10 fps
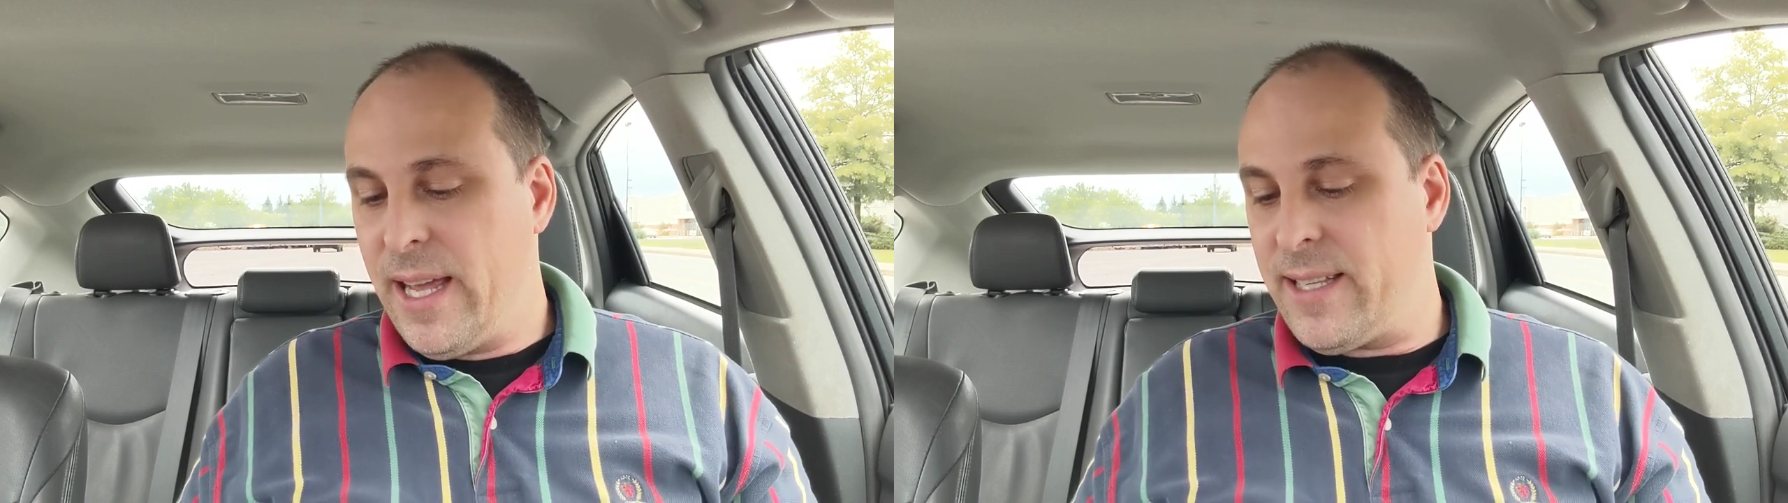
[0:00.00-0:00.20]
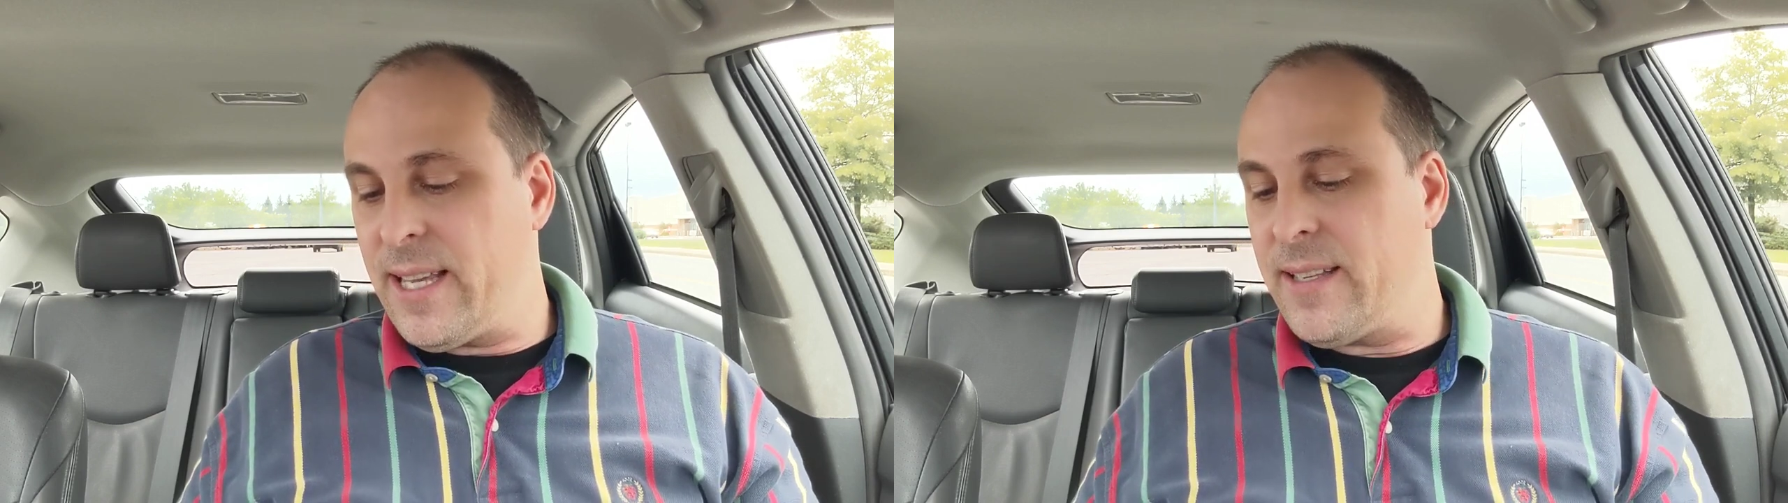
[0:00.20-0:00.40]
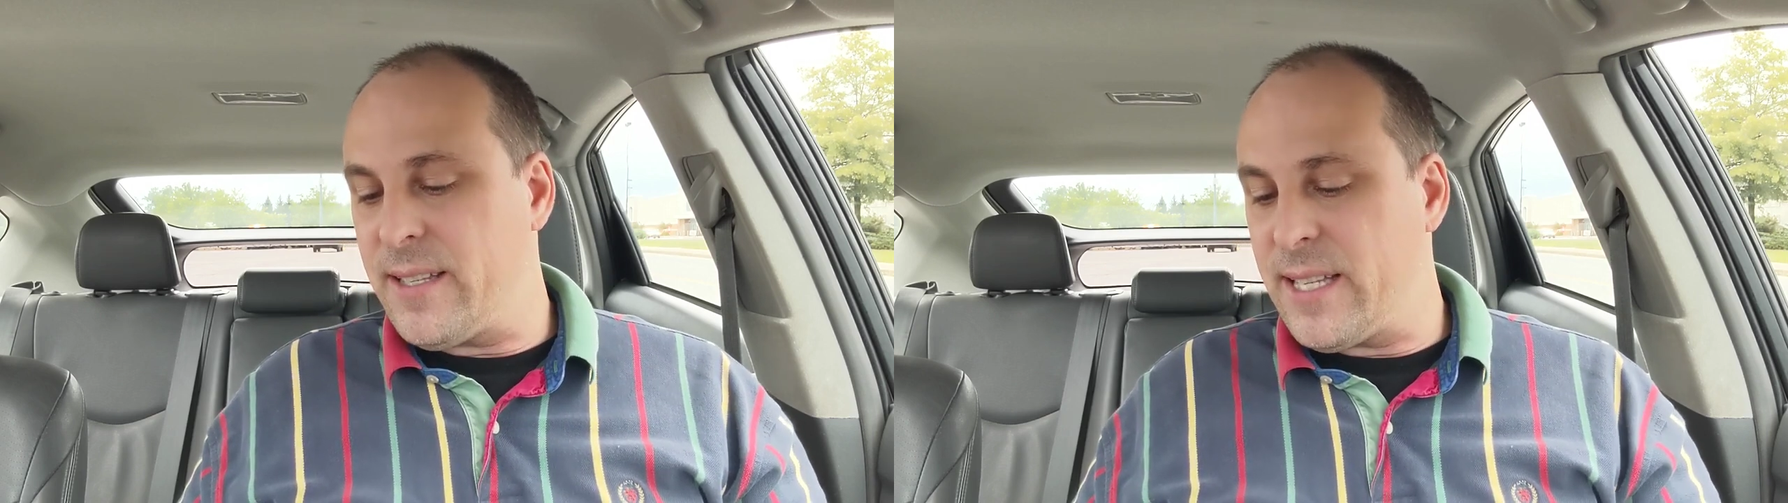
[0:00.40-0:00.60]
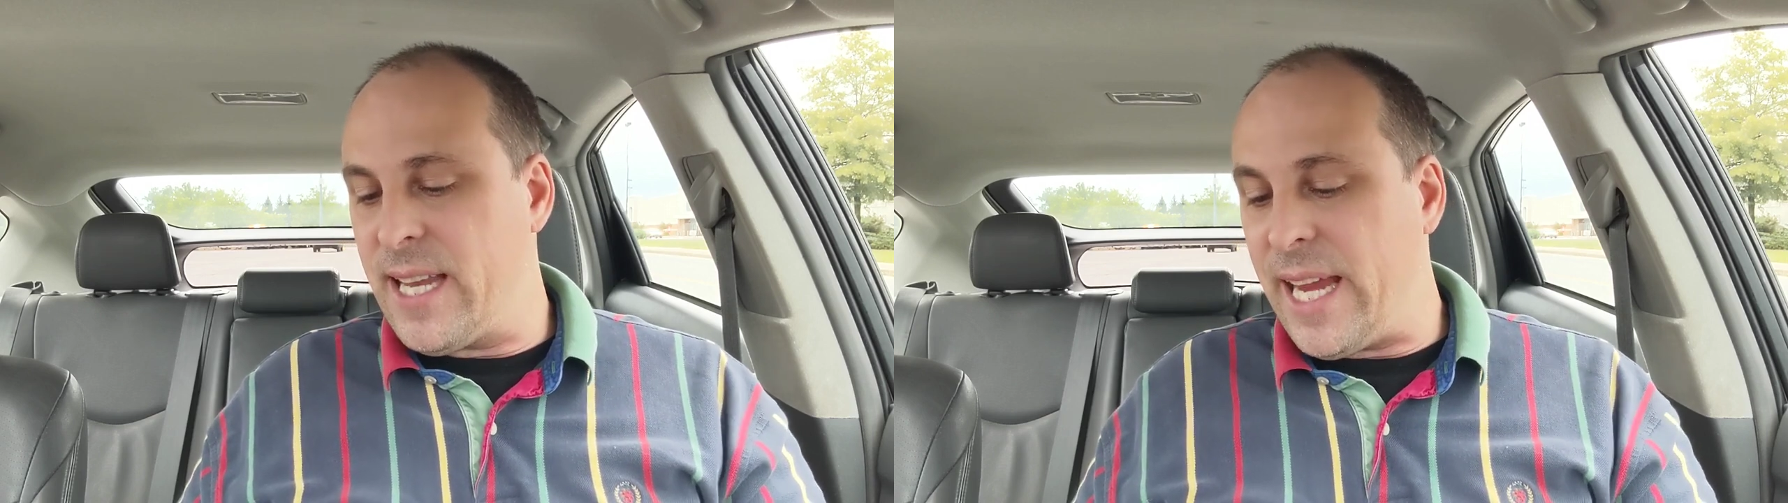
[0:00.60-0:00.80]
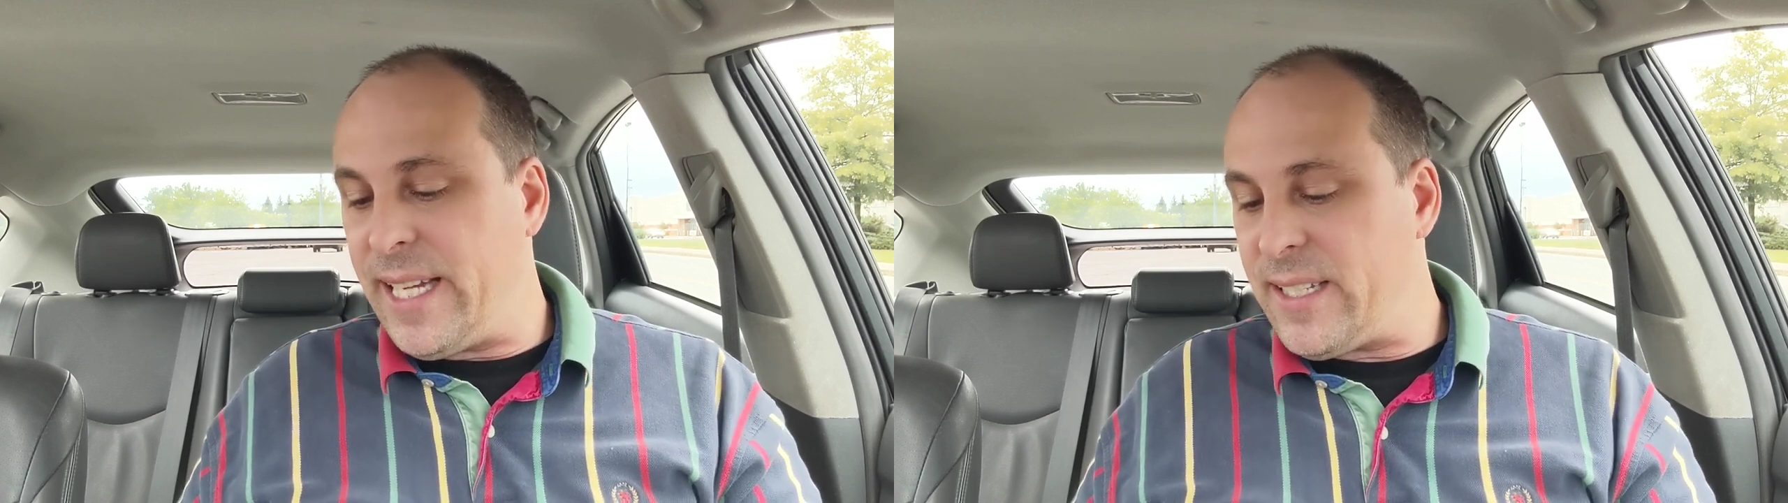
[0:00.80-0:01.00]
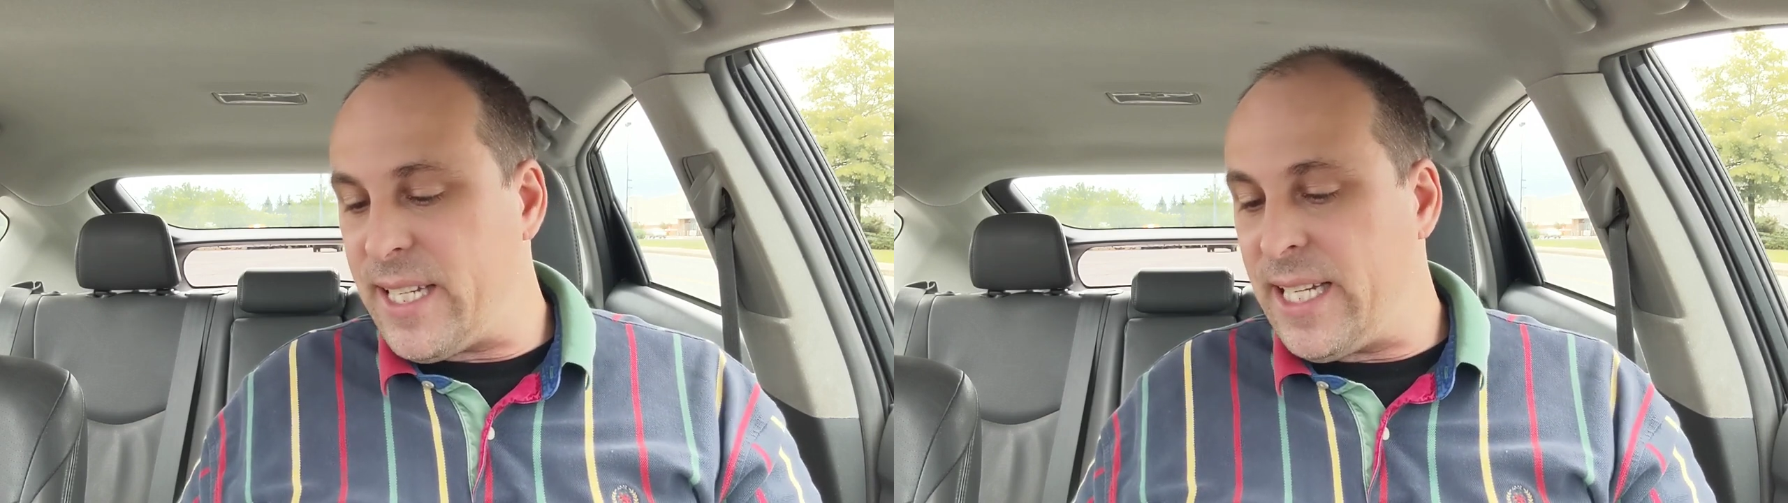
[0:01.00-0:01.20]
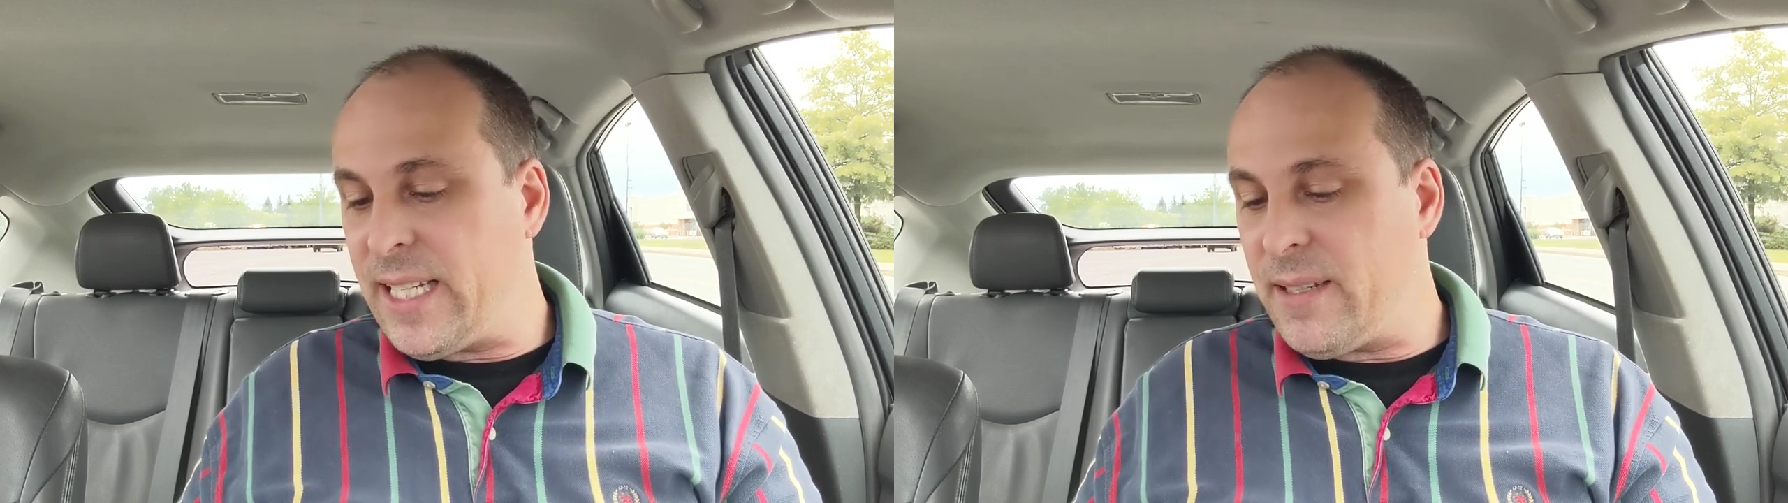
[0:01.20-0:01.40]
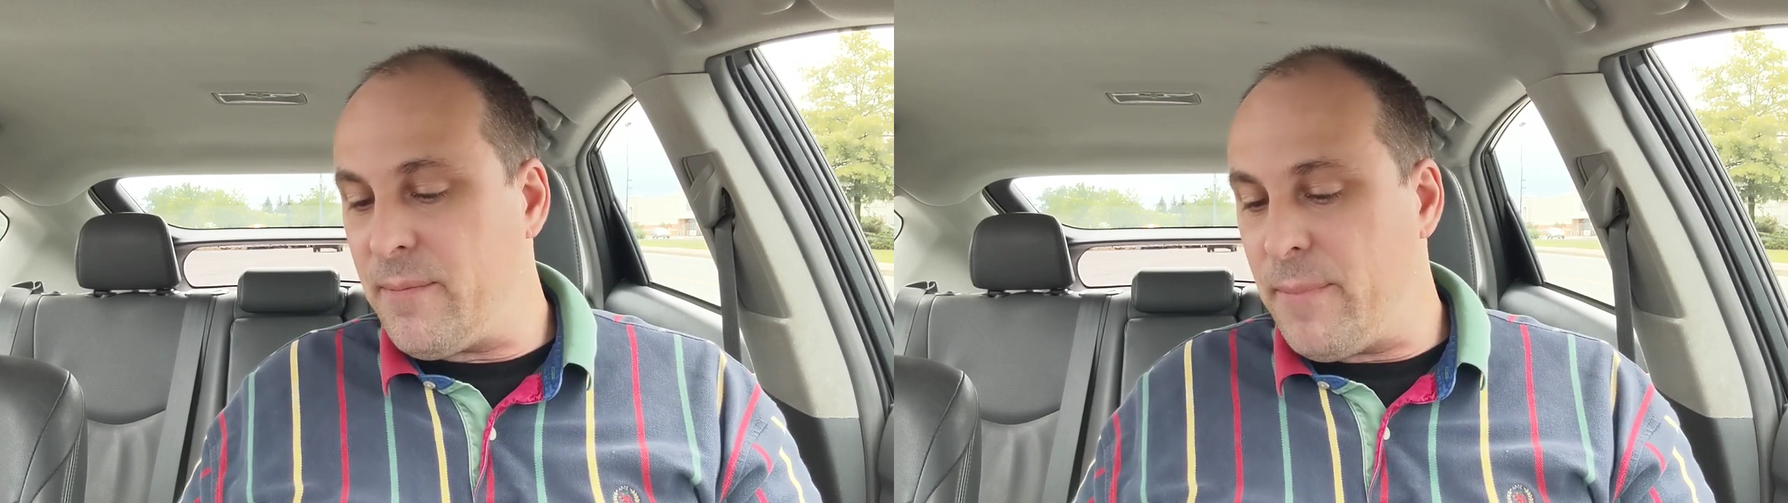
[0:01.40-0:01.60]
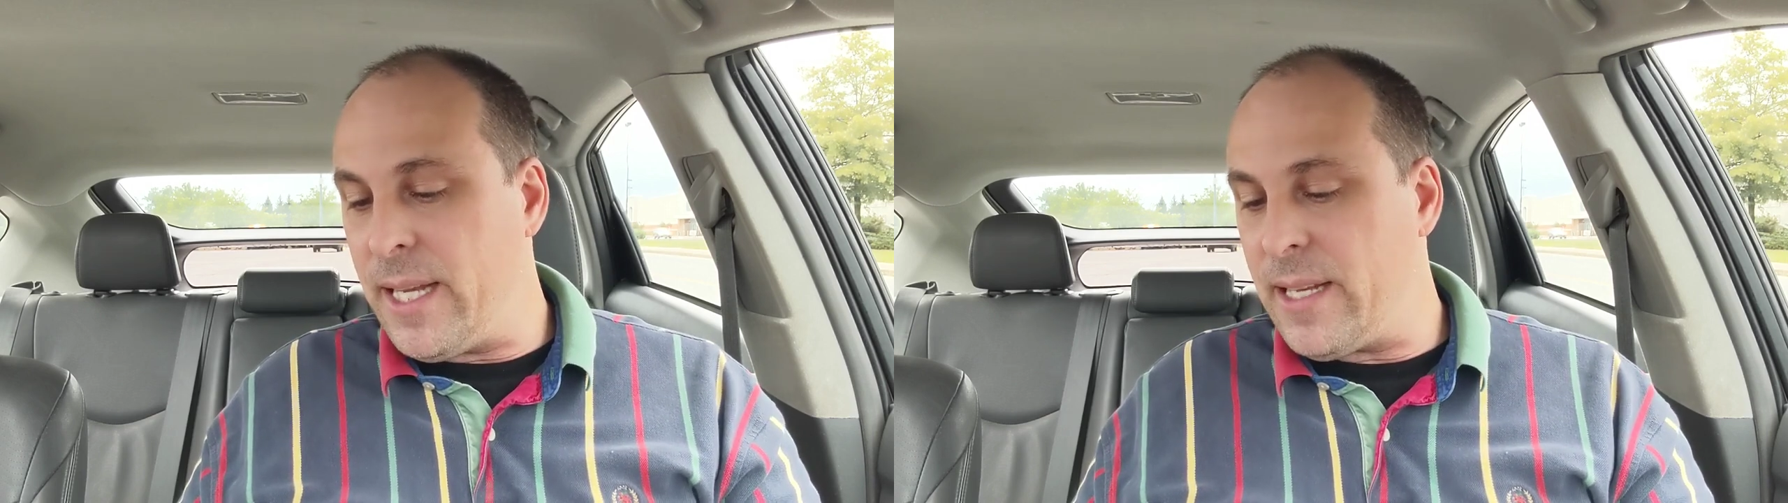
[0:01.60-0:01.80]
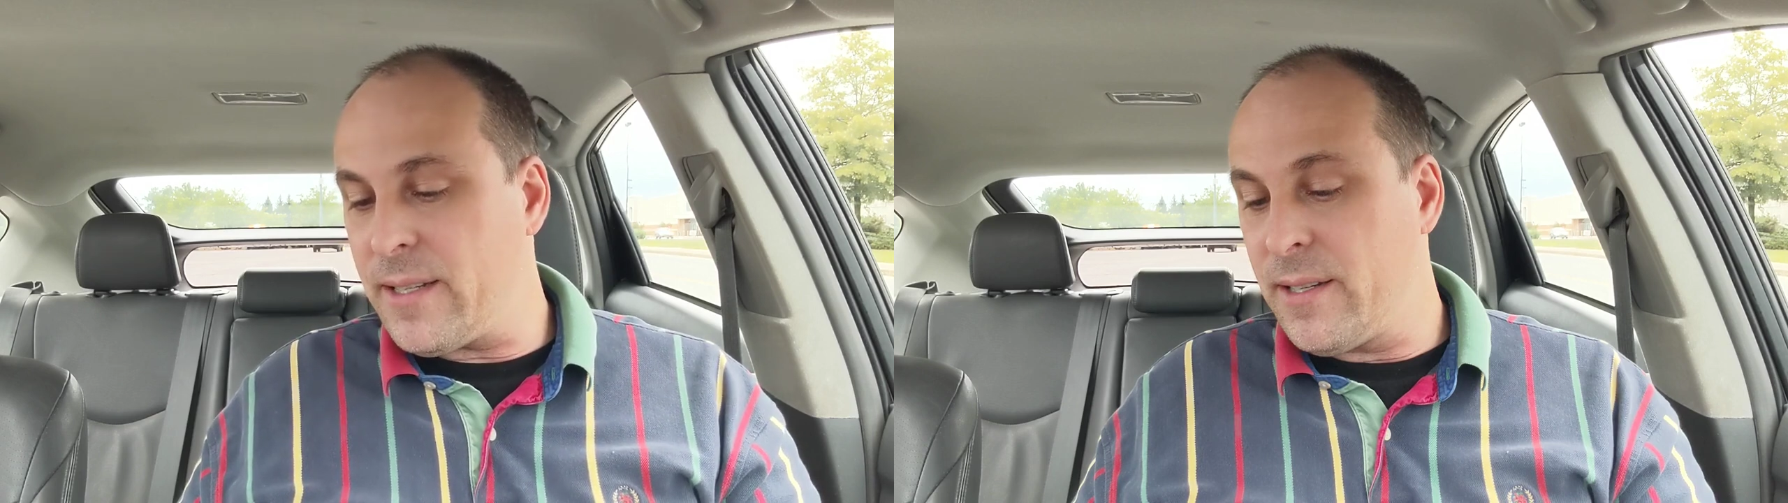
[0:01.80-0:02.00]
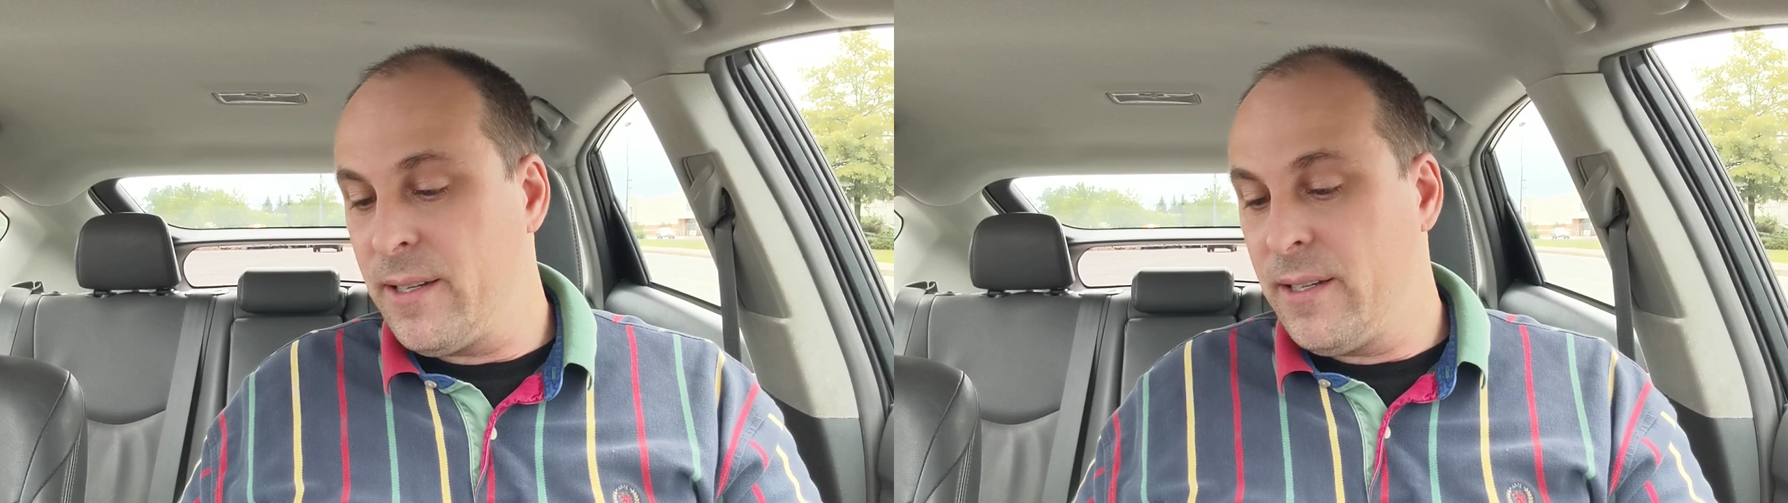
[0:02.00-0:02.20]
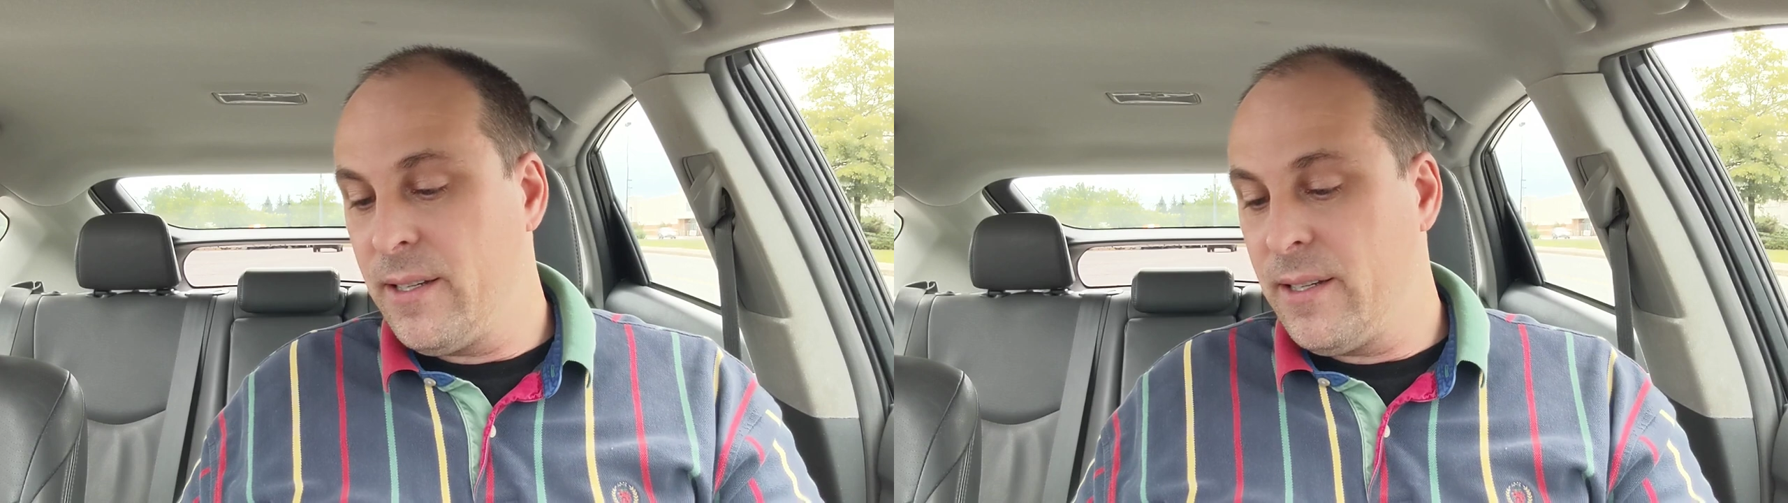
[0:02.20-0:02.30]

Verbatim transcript: It says it's an 18-minute